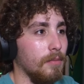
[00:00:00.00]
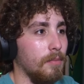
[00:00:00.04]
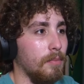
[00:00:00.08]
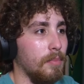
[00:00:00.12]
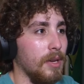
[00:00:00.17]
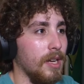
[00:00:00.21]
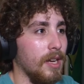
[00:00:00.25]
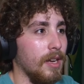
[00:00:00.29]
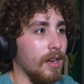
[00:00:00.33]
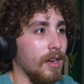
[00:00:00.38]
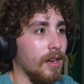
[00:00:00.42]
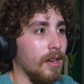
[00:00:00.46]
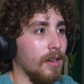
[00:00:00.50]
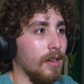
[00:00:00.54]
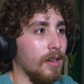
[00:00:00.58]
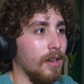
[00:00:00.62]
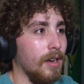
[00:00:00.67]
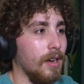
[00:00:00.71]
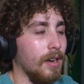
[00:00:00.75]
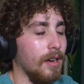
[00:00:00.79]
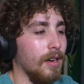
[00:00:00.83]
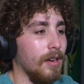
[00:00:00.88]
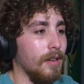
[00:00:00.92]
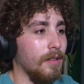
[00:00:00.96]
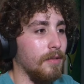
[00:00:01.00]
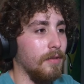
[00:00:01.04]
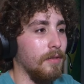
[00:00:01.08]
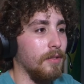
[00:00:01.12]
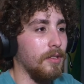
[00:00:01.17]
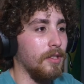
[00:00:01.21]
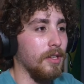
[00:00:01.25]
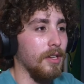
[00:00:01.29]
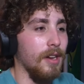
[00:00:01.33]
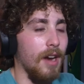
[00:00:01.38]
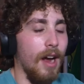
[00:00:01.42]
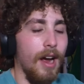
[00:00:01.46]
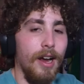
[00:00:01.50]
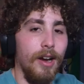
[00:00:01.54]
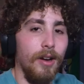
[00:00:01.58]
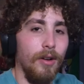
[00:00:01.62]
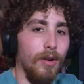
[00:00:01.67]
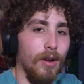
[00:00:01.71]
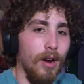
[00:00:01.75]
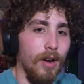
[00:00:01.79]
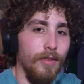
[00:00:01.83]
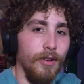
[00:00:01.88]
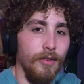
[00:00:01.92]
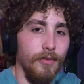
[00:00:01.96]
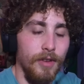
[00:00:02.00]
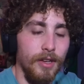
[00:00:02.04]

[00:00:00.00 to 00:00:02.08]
being a denier of a